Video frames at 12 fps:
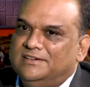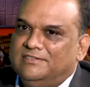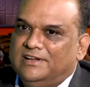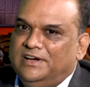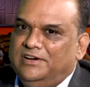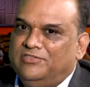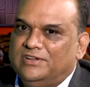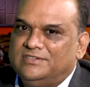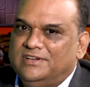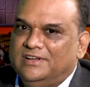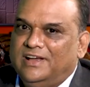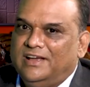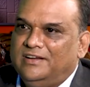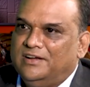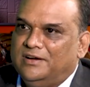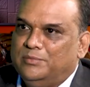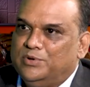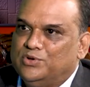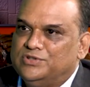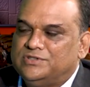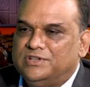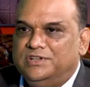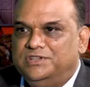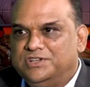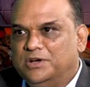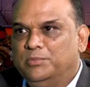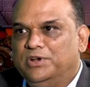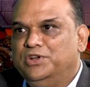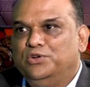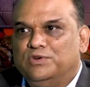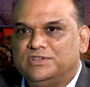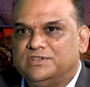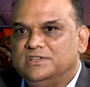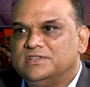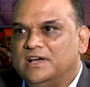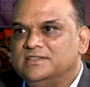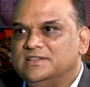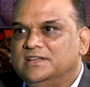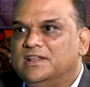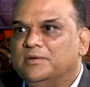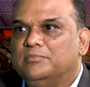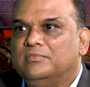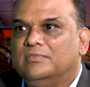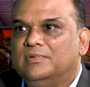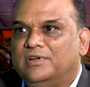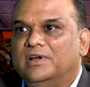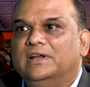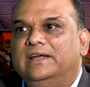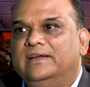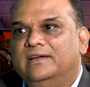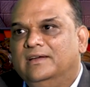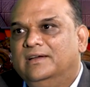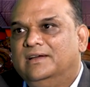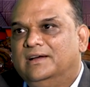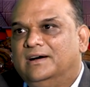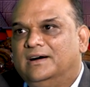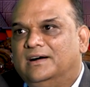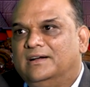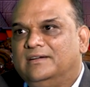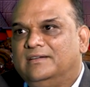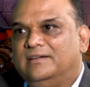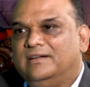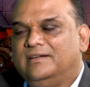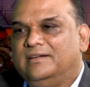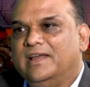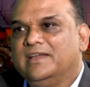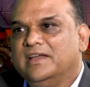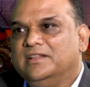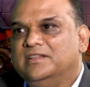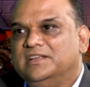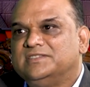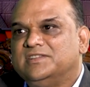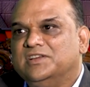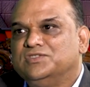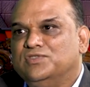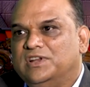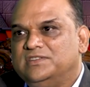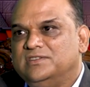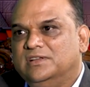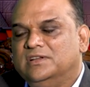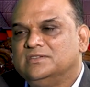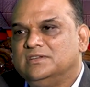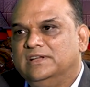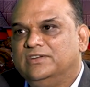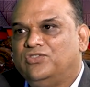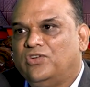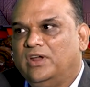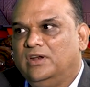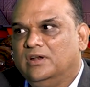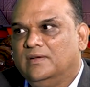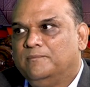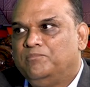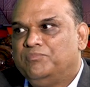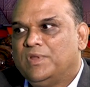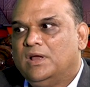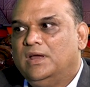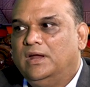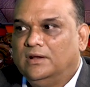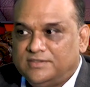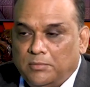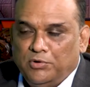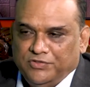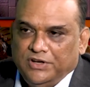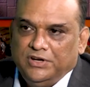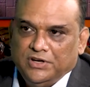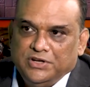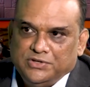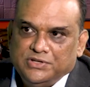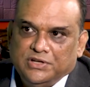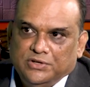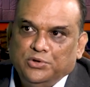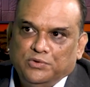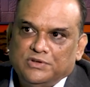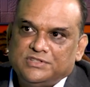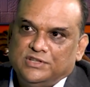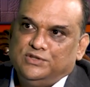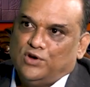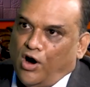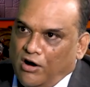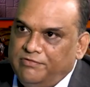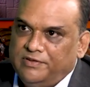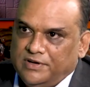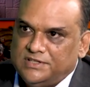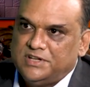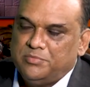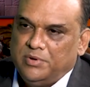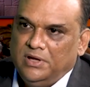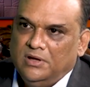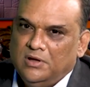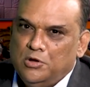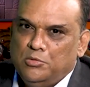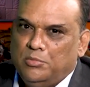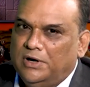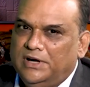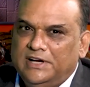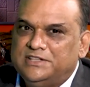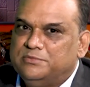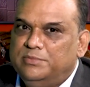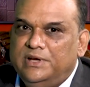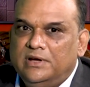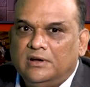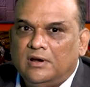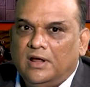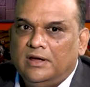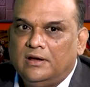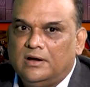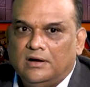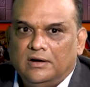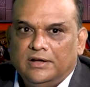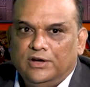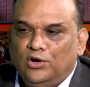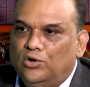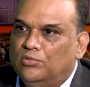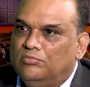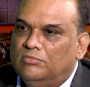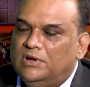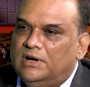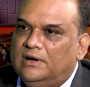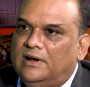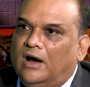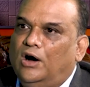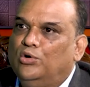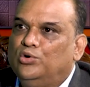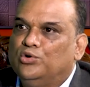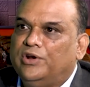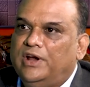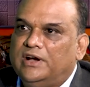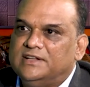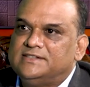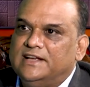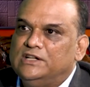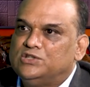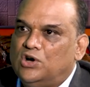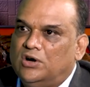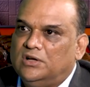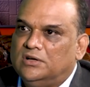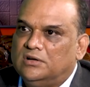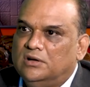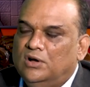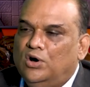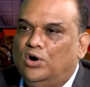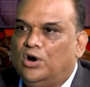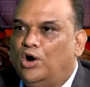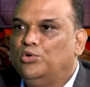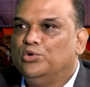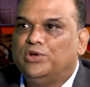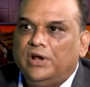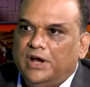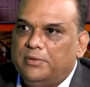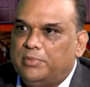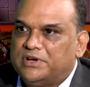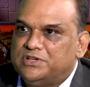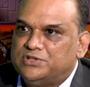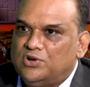very interesting area because in German universities, I see them really taking these things very seriously and train. Some of the Indian universities offer SAP, but it is mere like, how to create a sales order or how to create a purchase